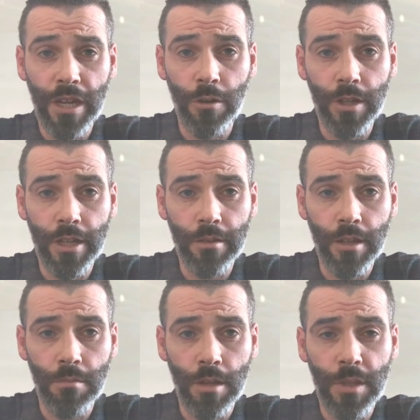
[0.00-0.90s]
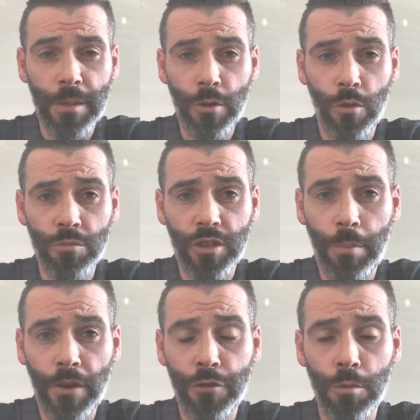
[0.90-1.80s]
Belt, it maybe opens
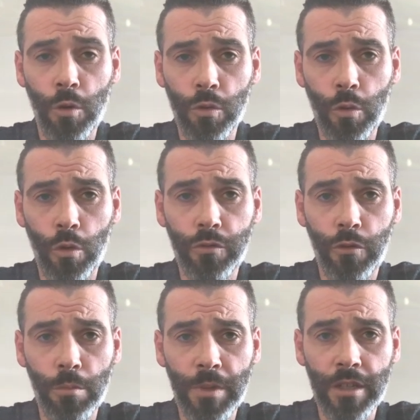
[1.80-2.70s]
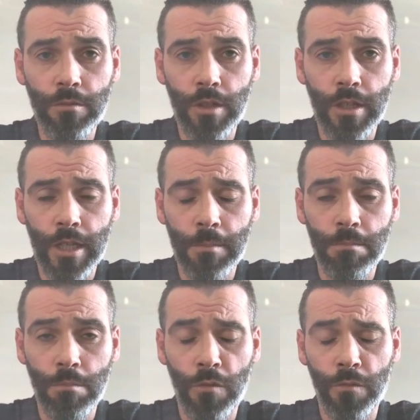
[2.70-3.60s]
up a few more doors for me
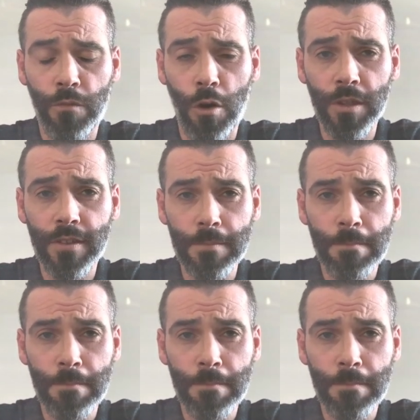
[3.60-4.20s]
moving forward.